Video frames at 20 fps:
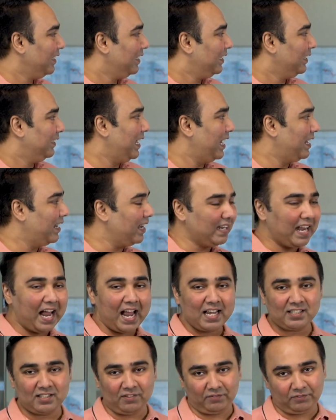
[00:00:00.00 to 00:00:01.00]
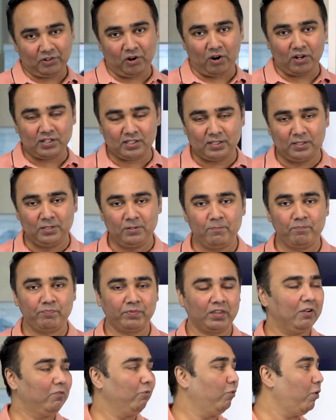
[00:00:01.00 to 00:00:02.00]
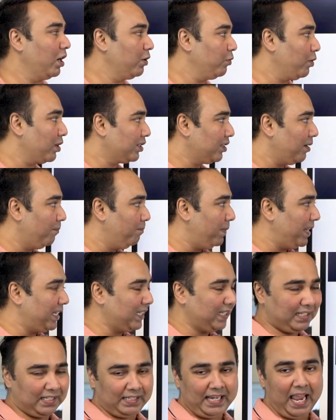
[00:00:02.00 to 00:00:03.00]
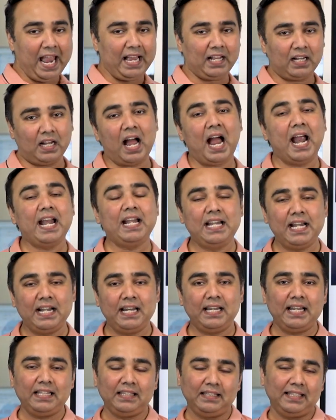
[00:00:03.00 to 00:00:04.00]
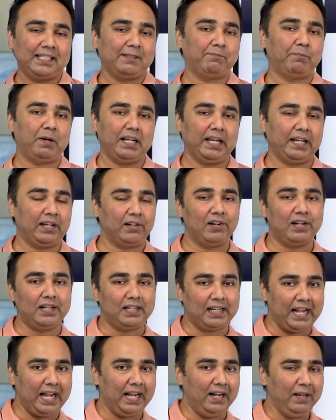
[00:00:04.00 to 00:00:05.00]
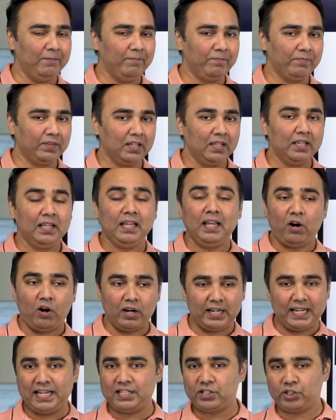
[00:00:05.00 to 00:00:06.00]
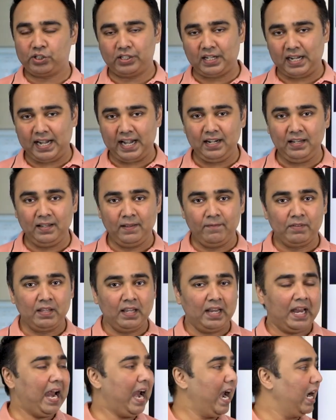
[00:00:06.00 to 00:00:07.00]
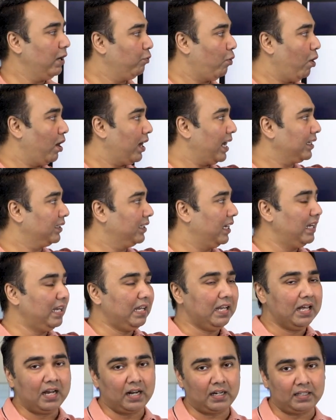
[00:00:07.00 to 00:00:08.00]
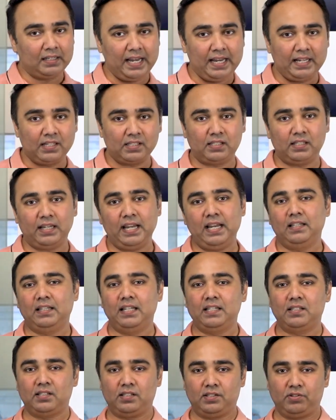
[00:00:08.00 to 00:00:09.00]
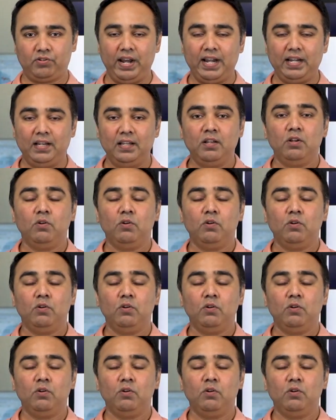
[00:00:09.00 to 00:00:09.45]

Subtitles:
Then the last, of course, what was the mistake I did in this particular trade or each trade, and what are the learnings in this trade?